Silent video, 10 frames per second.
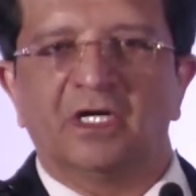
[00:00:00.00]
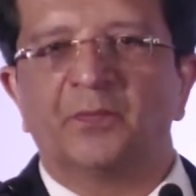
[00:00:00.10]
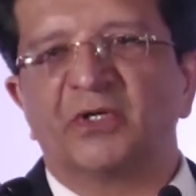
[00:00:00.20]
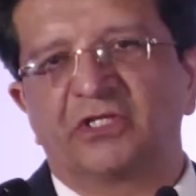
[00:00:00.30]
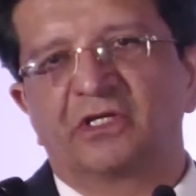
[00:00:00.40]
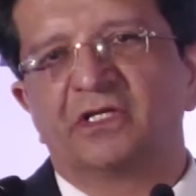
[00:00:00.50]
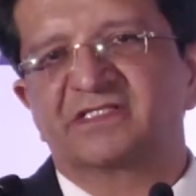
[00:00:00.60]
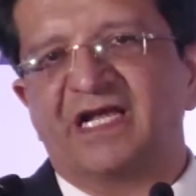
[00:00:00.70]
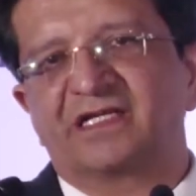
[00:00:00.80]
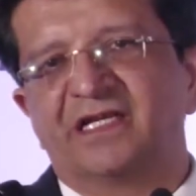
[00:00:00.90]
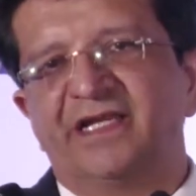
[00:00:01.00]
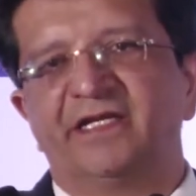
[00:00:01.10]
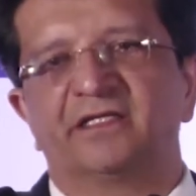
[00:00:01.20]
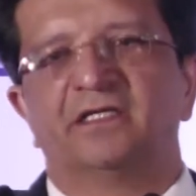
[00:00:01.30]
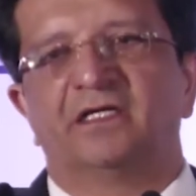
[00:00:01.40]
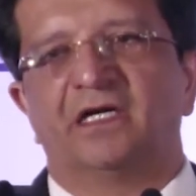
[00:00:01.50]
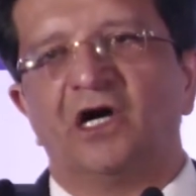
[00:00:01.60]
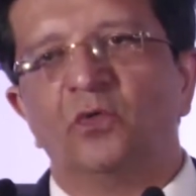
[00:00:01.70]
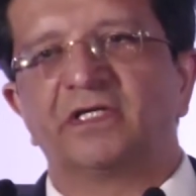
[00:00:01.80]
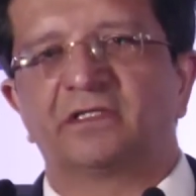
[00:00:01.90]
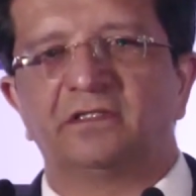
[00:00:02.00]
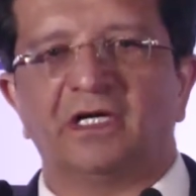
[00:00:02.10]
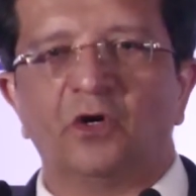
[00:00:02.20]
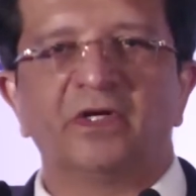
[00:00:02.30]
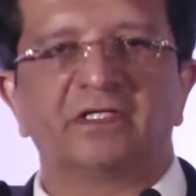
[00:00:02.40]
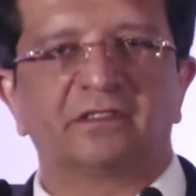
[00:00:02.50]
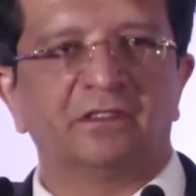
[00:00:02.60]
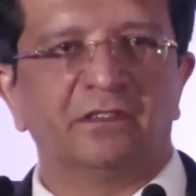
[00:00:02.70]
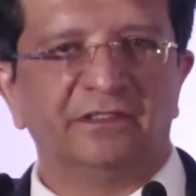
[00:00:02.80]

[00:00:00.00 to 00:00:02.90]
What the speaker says: a particular satellite, how it